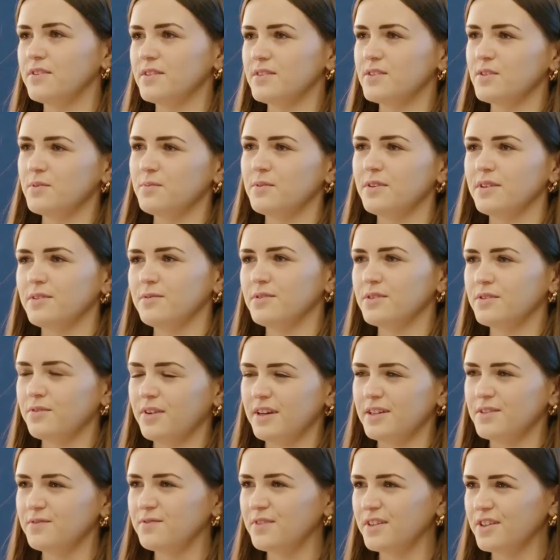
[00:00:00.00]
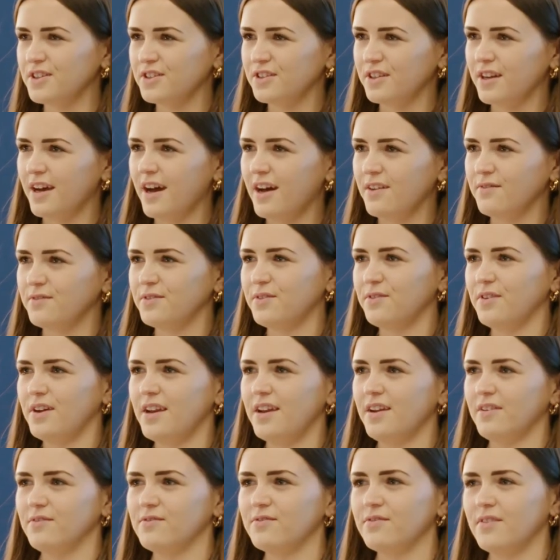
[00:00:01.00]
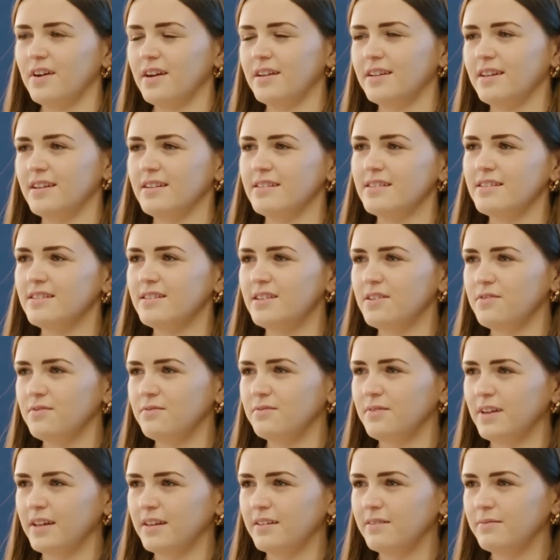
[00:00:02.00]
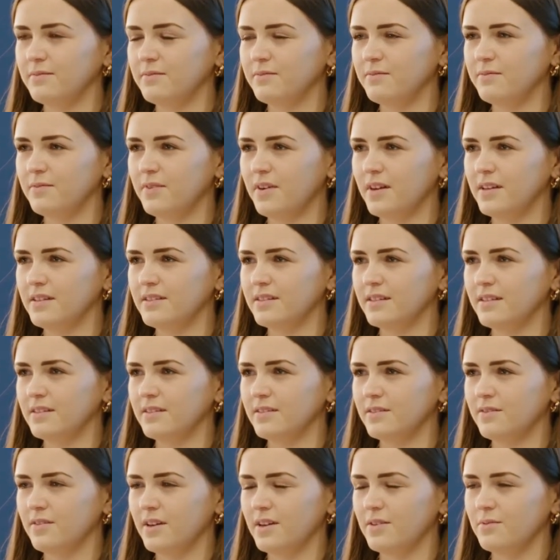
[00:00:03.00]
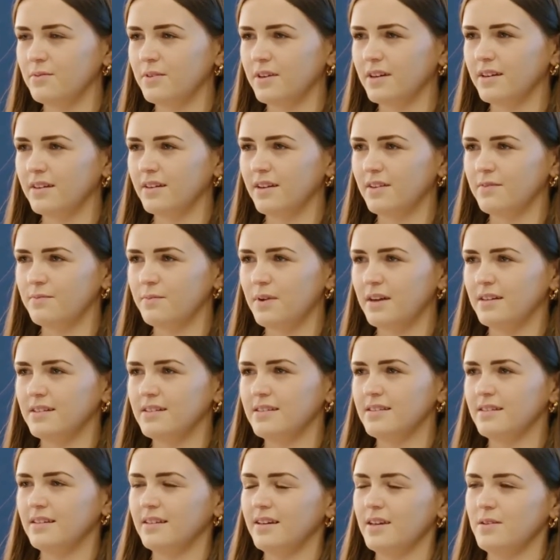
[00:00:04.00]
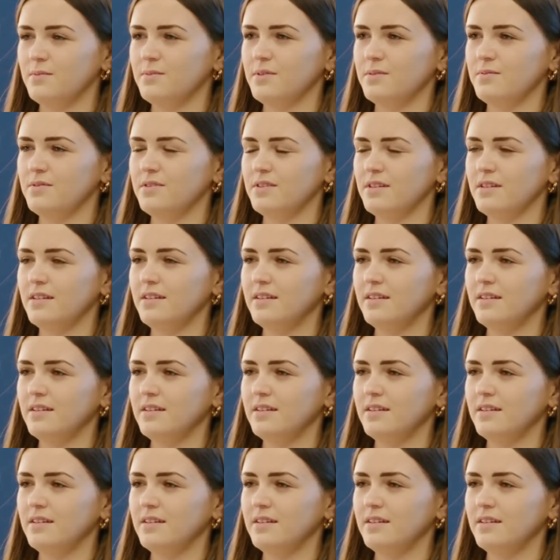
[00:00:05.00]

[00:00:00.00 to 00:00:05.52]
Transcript: the summer, it was great to finish at 3:30 on Fridays. Do you like find a great work-life balance in KPMG?